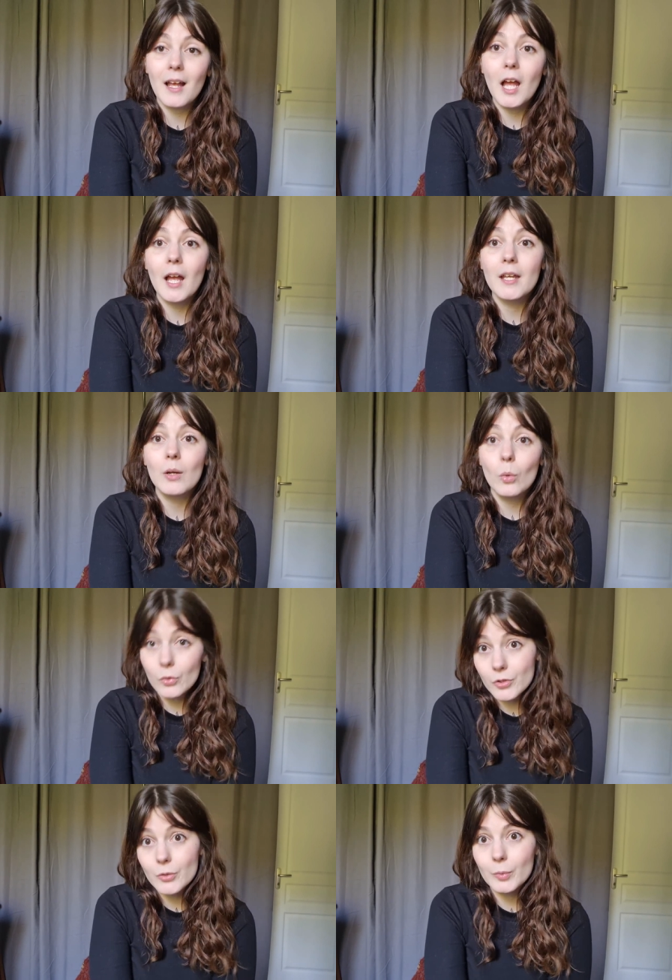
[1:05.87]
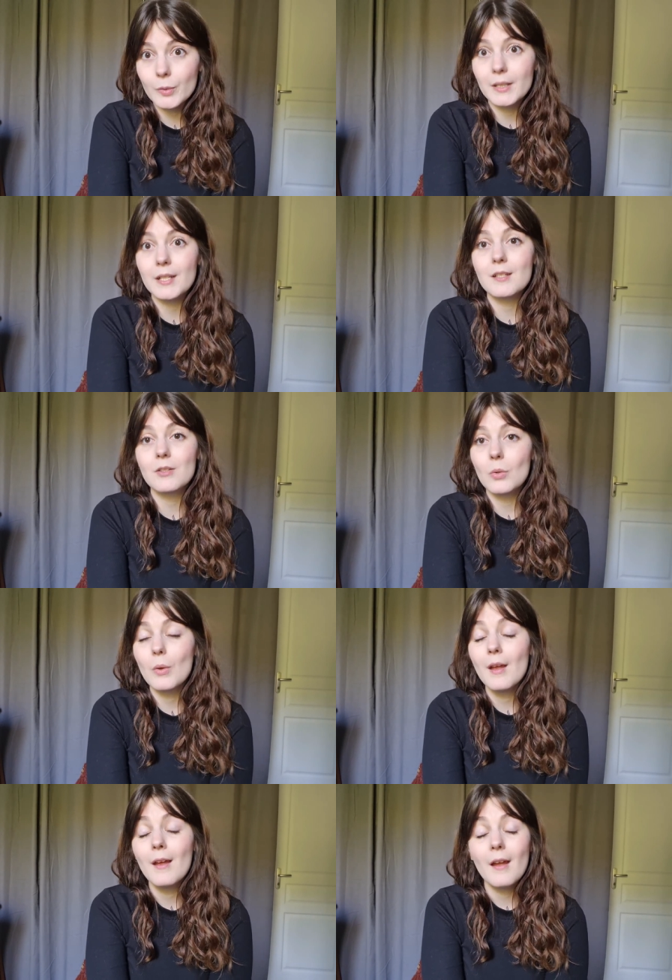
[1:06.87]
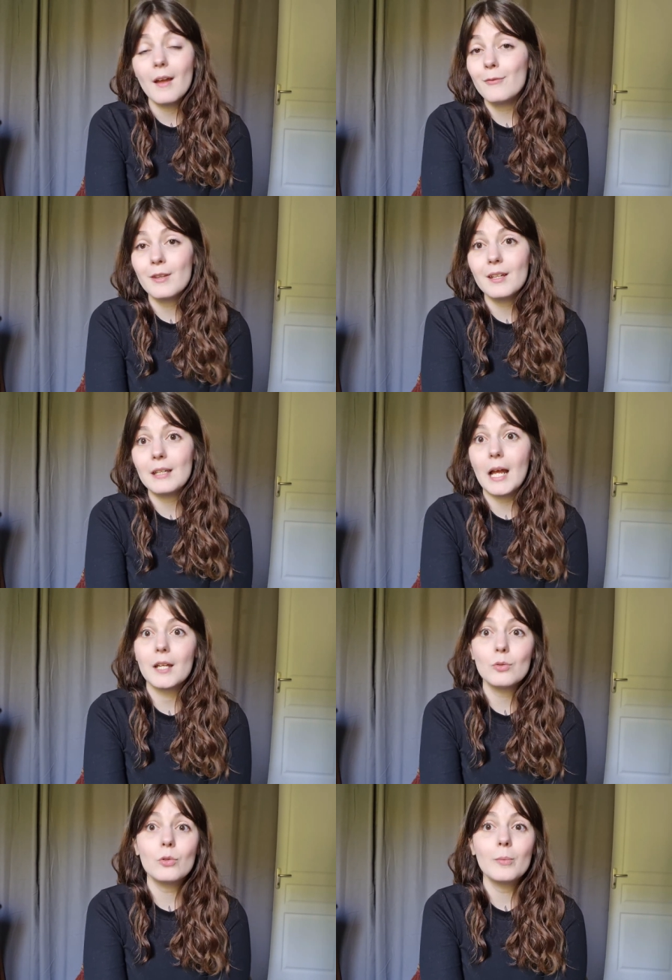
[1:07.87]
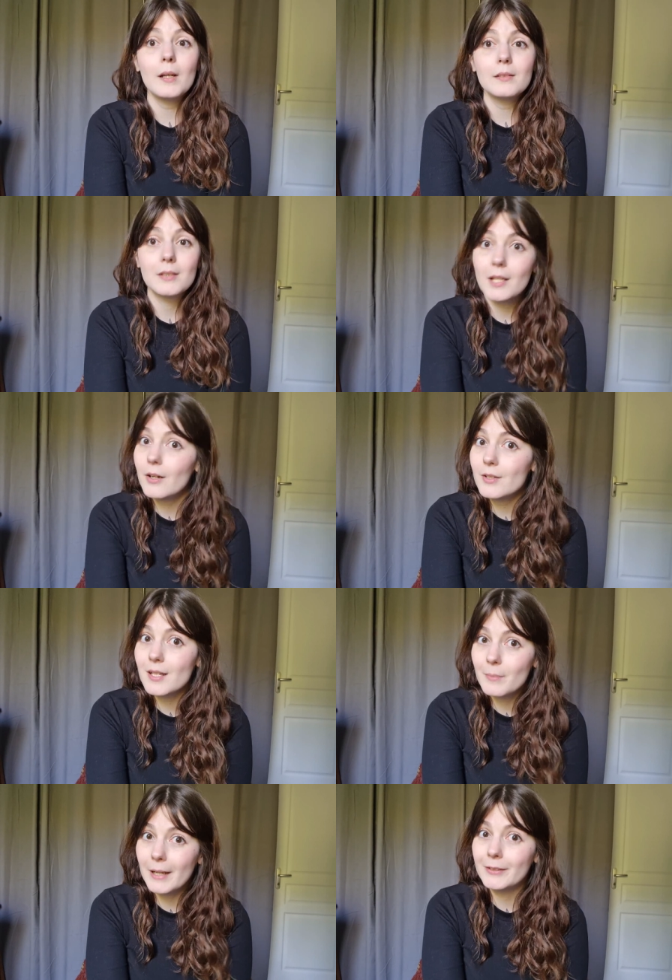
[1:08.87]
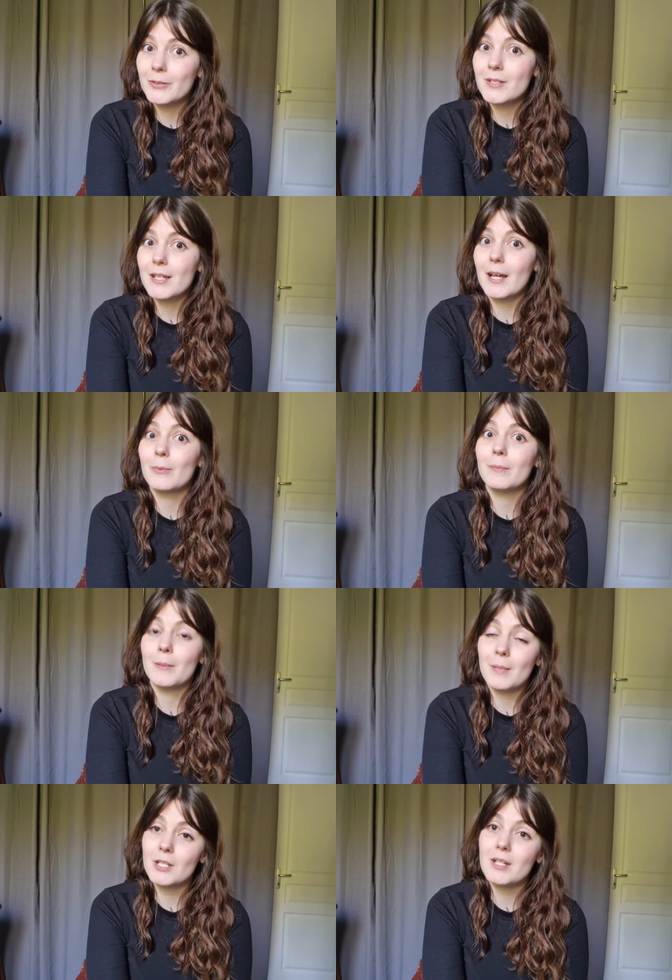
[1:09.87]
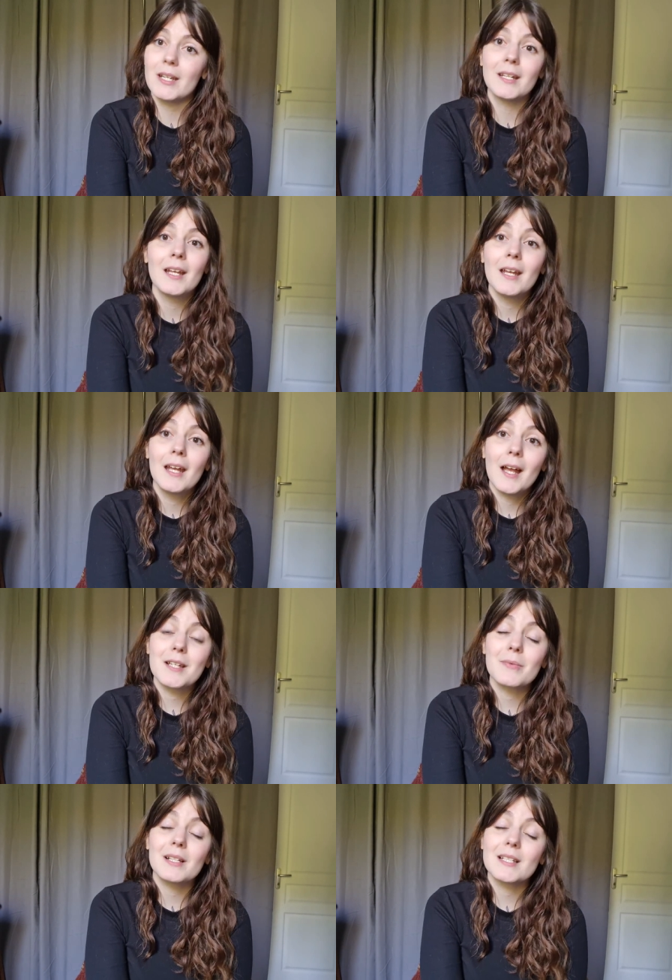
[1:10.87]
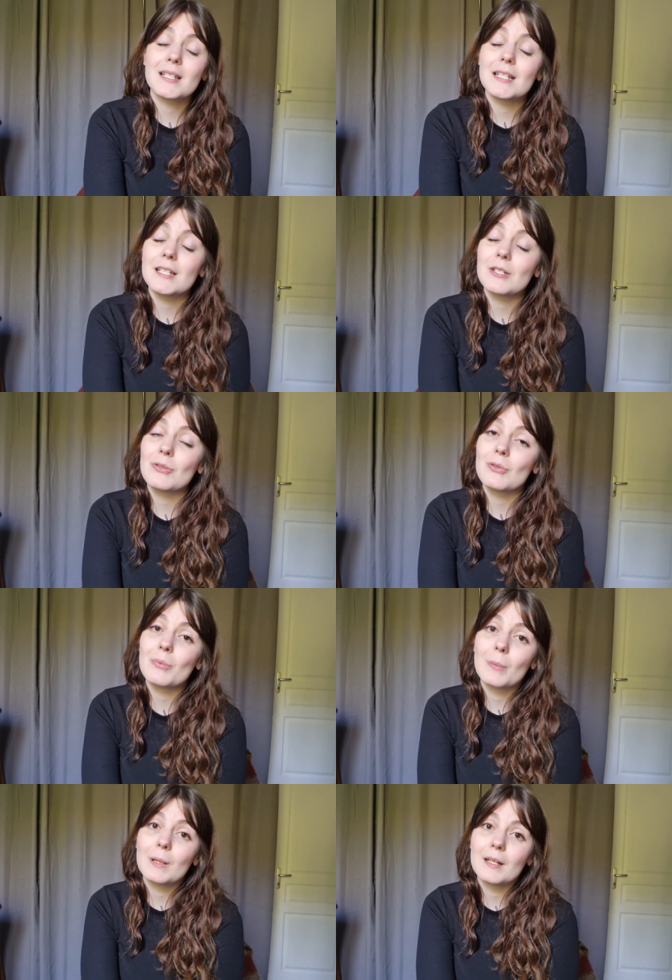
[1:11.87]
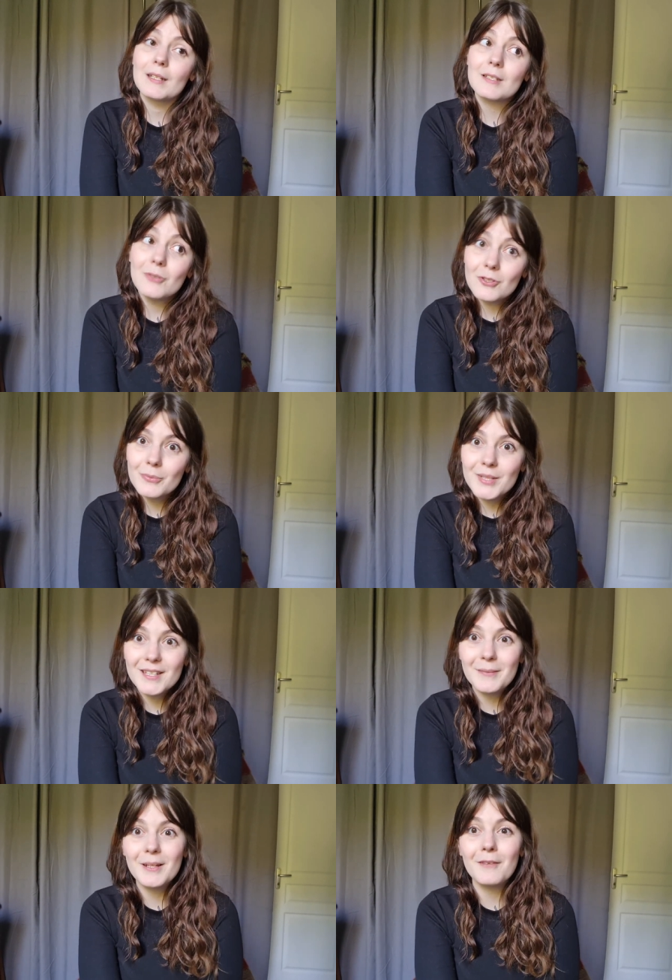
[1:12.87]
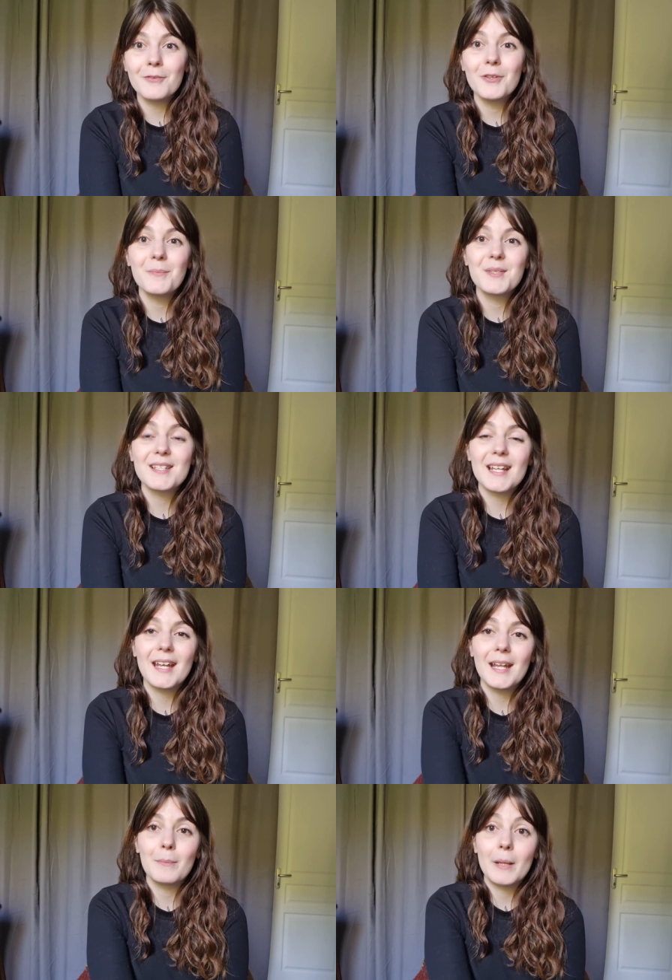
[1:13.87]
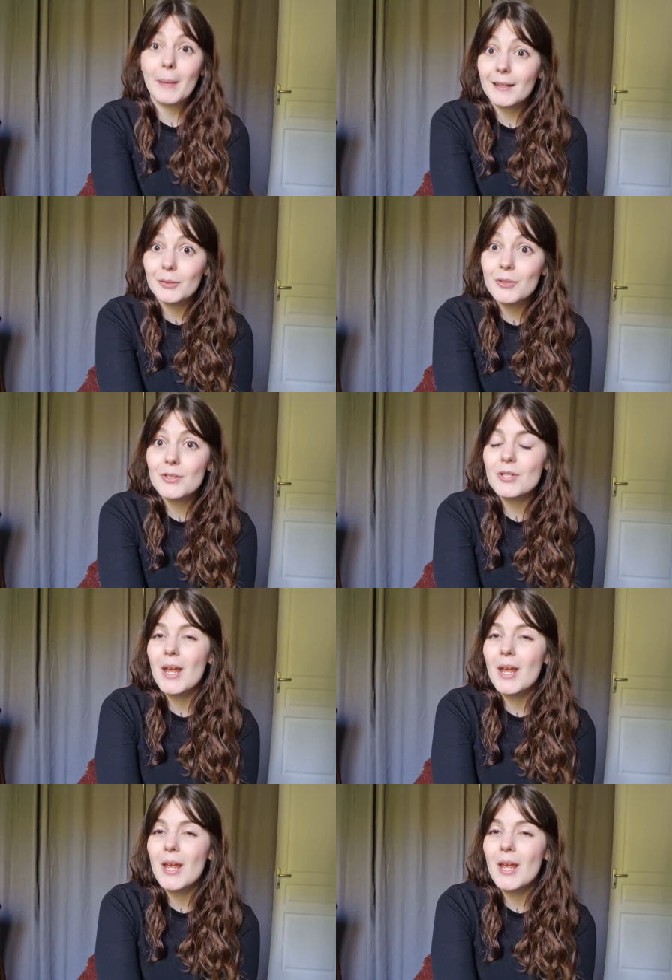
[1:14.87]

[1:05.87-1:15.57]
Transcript: I also put links to everything that I talk about, the yarns and patterns that I will be mentioning, as well as links to my social media platforms and my patterns,